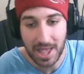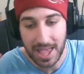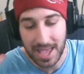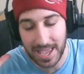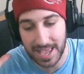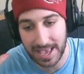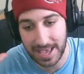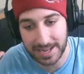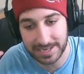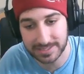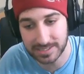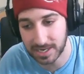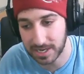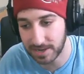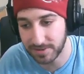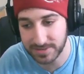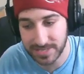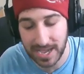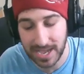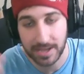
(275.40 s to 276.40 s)
and
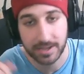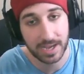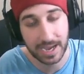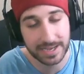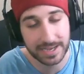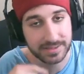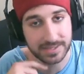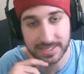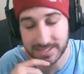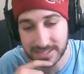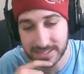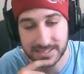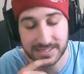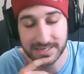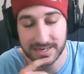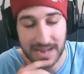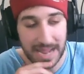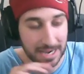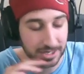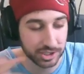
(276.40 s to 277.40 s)
uh, yeah, I think he
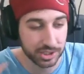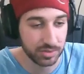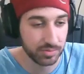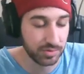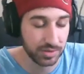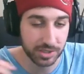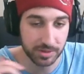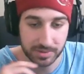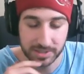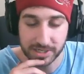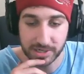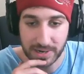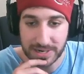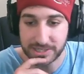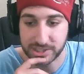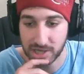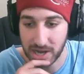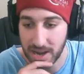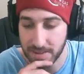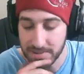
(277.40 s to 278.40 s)
did actually really, really
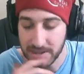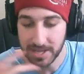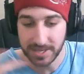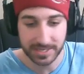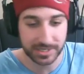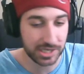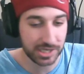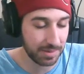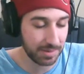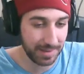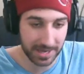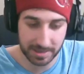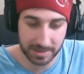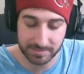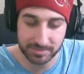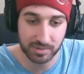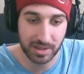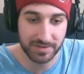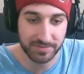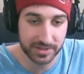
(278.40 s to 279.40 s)
great job. He talked about
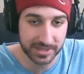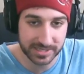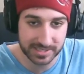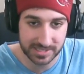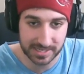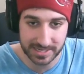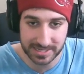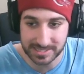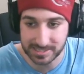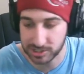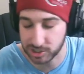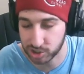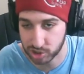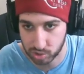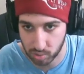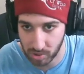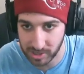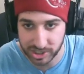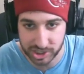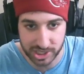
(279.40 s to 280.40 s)
him leveling cities, he
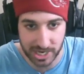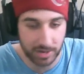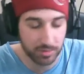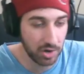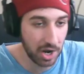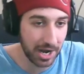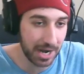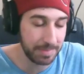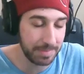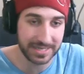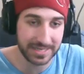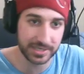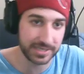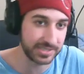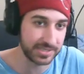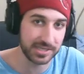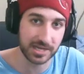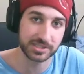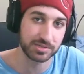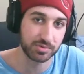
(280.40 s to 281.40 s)
destroyed Shenron. I mean,
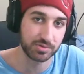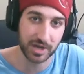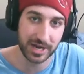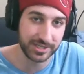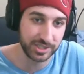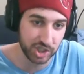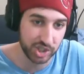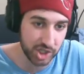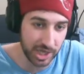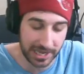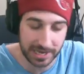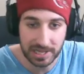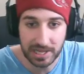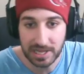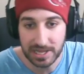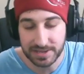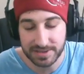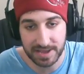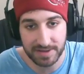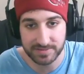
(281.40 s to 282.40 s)
he's done some crazy shit.
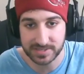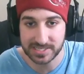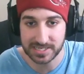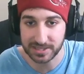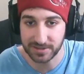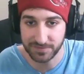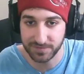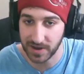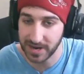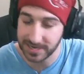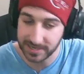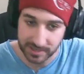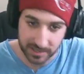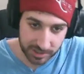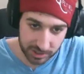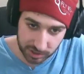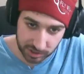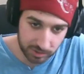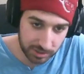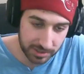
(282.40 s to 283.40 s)
You haven't seen the fight,
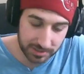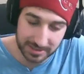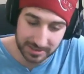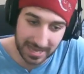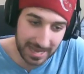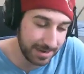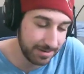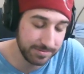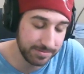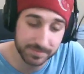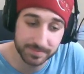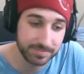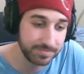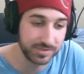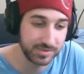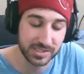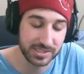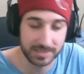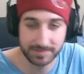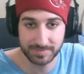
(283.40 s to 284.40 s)
you then,
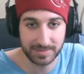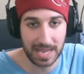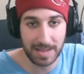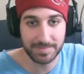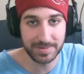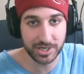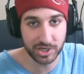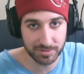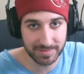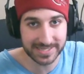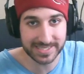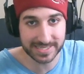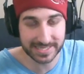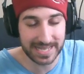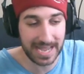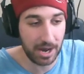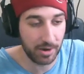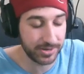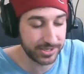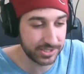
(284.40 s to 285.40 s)
I mean, you're
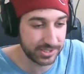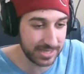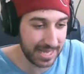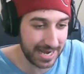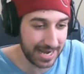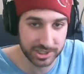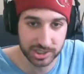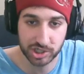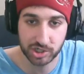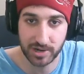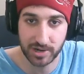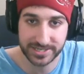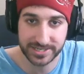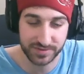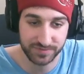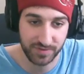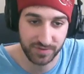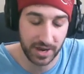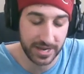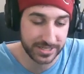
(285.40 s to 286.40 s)
missing out. It's actually a
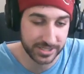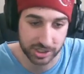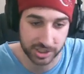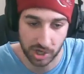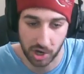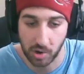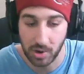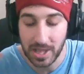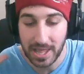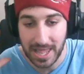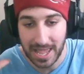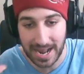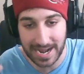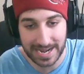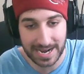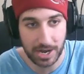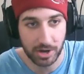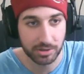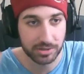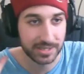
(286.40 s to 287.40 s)
crazy fight. So
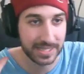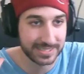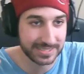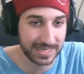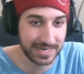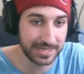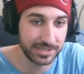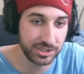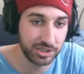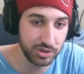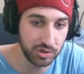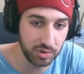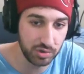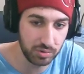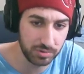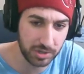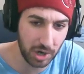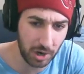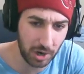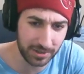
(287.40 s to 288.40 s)
anyhow, let's get it
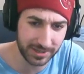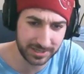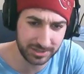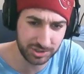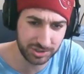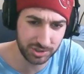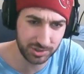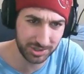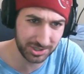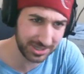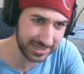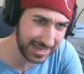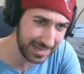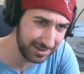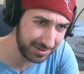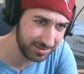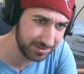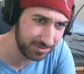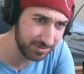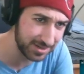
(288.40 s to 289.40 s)
to Garlic Jr. again.
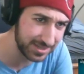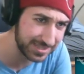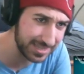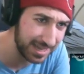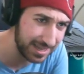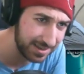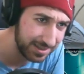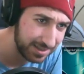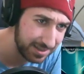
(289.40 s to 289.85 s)
What is that?